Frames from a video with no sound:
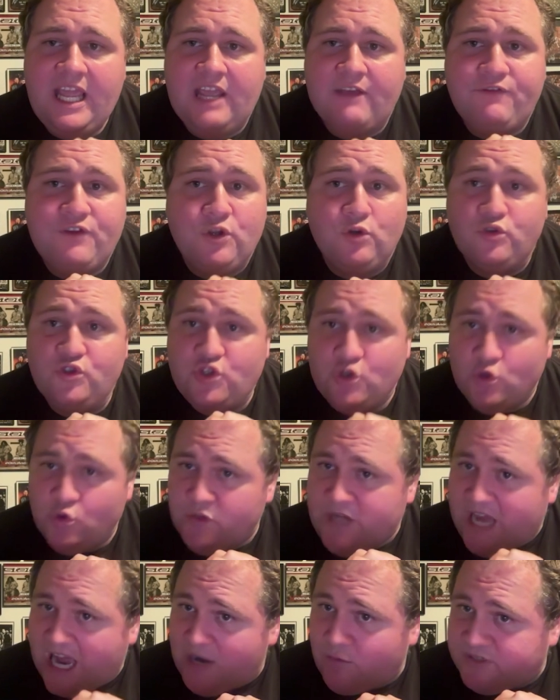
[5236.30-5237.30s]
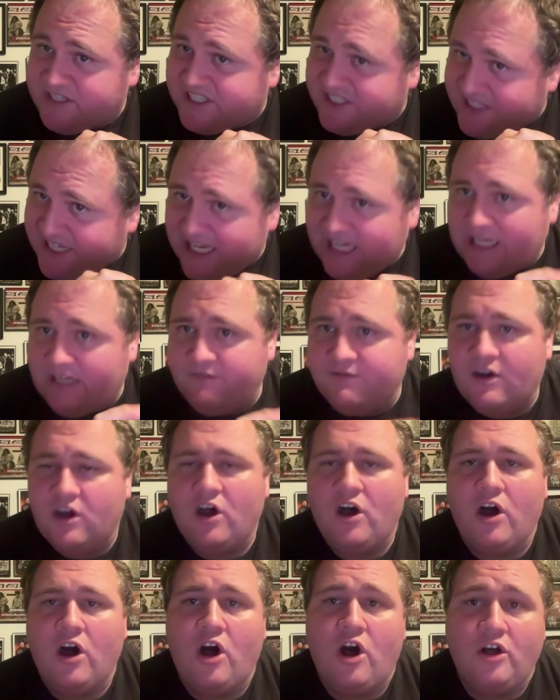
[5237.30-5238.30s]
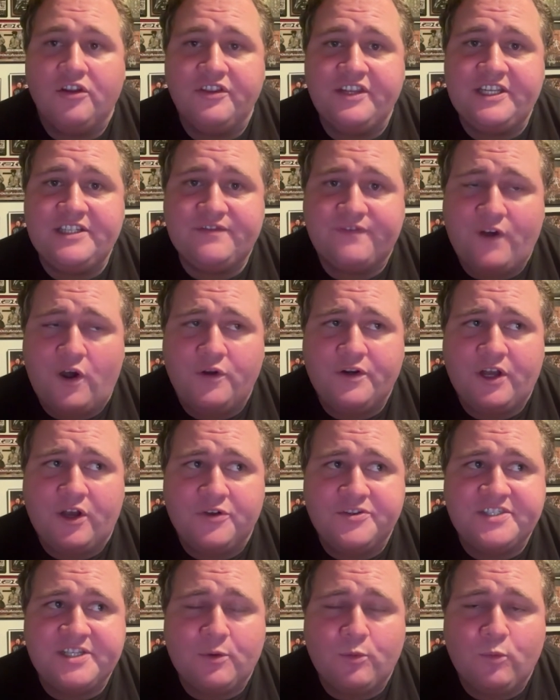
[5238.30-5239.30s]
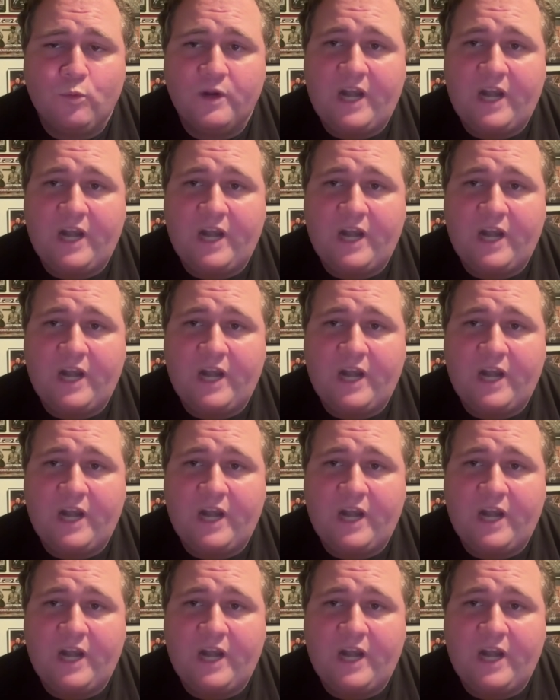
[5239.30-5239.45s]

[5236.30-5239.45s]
if you do not receive all these photos,